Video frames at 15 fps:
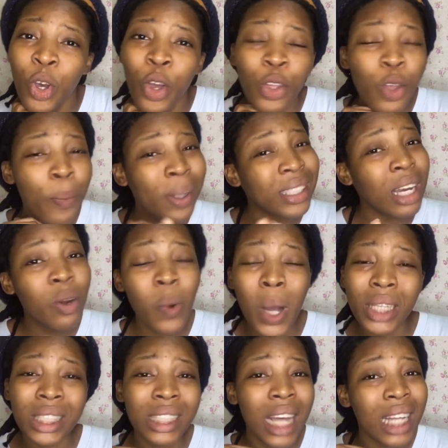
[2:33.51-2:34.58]
you better go
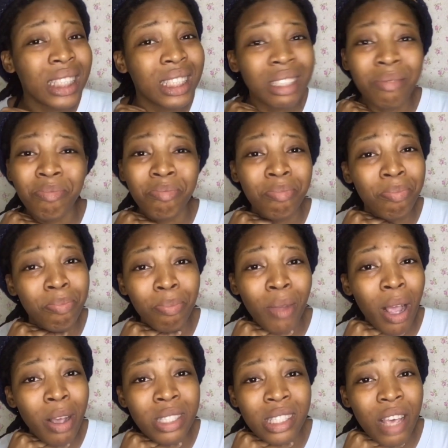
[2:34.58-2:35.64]
and start
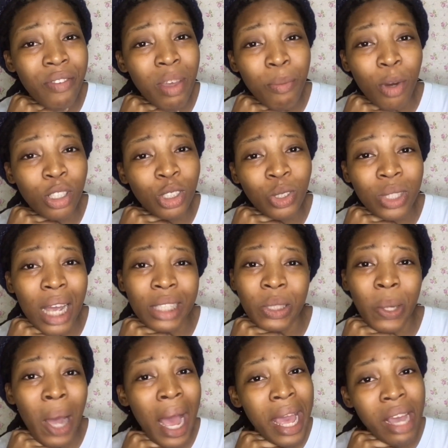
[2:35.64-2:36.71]
saving money to write
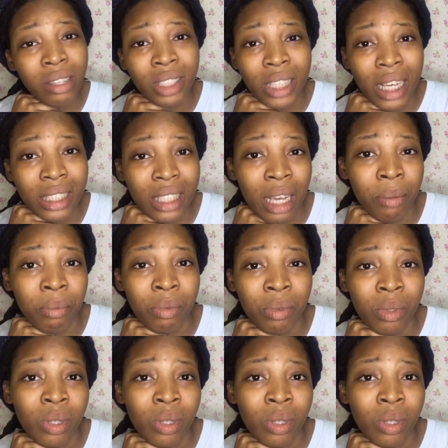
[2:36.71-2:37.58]
your IELTS exam.